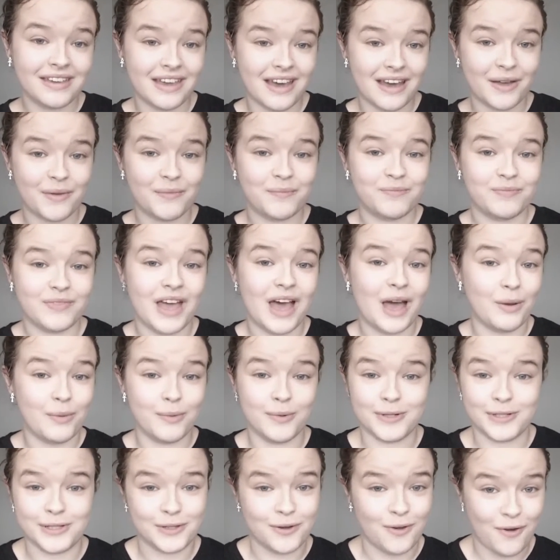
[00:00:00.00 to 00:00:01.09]
yeah, I
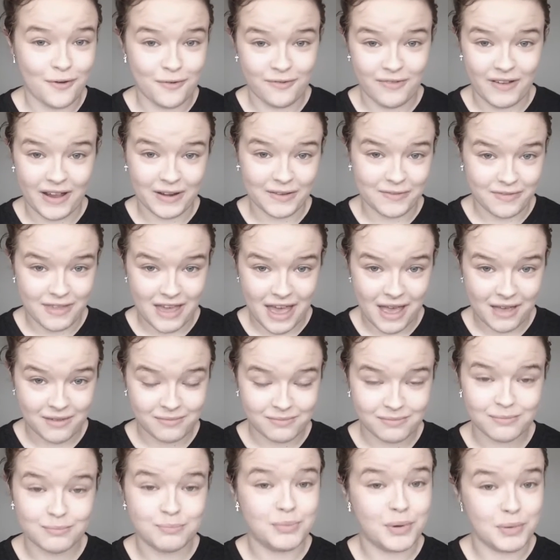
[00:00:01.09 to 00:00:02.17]
was not a fan of that.
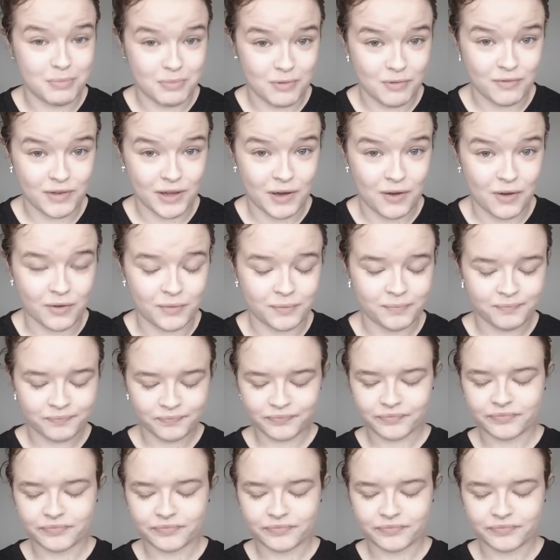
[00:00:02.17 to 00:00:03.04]
But moving on.